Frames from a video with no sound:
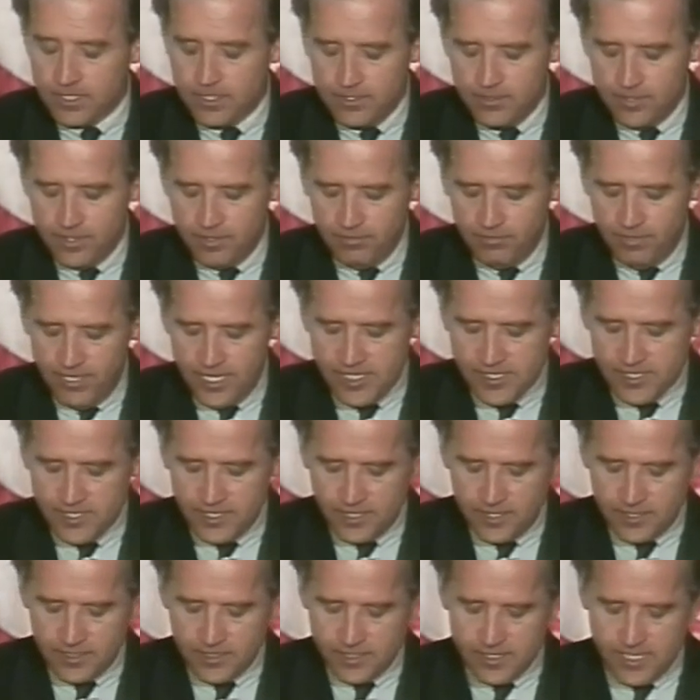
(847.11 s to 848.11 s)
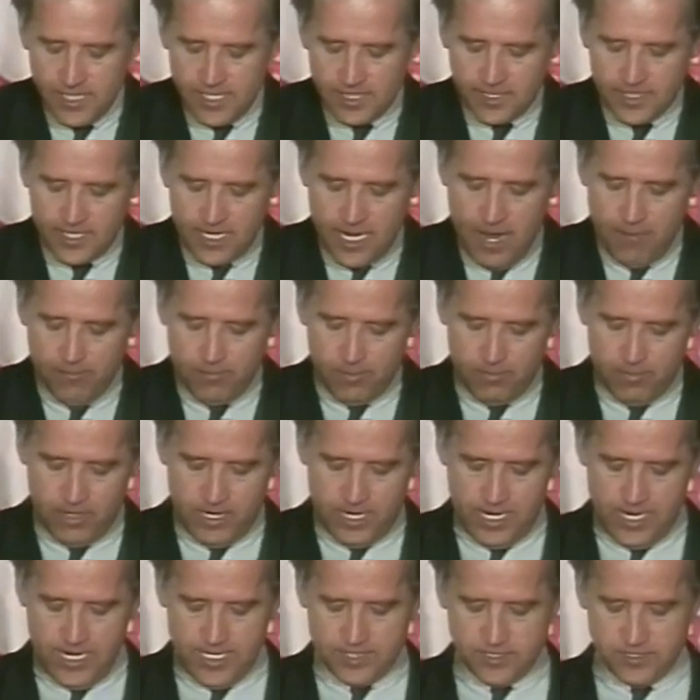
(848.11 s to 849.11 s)
The advice and consent
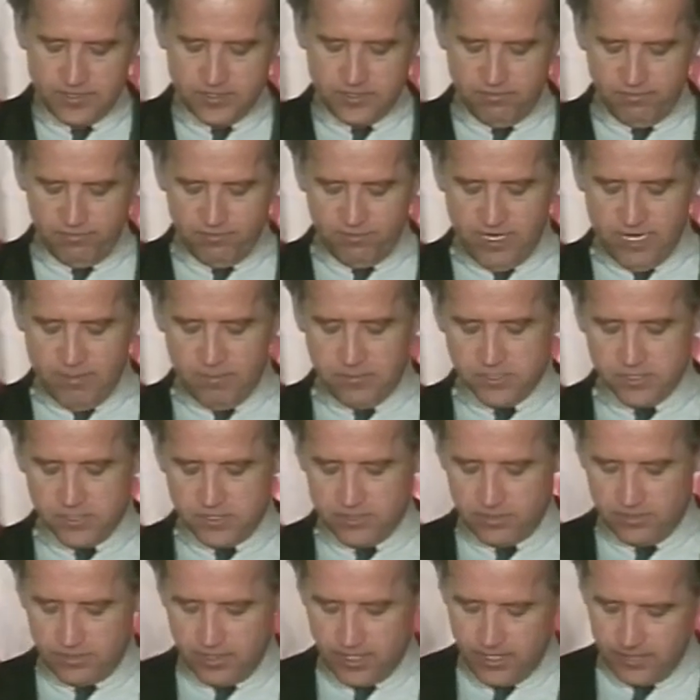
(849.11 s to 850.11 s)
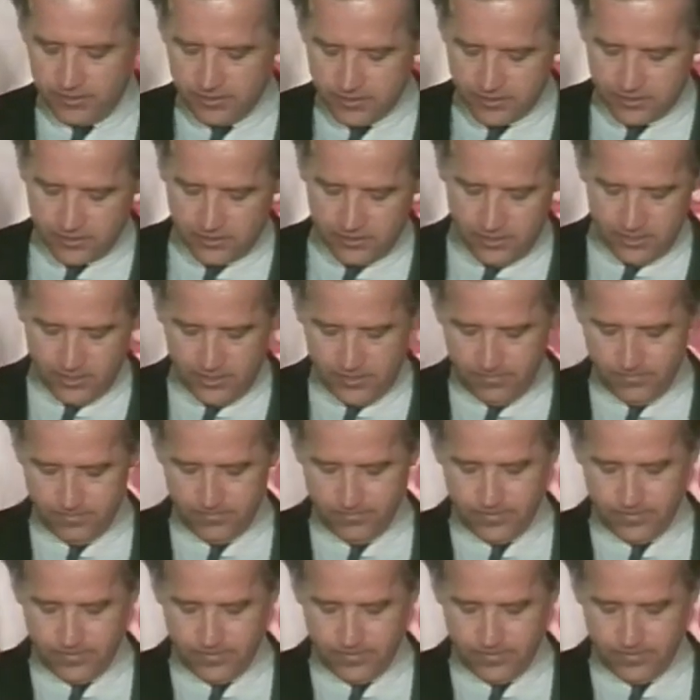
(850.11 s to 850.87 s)
compromise, as the framers clearly understood,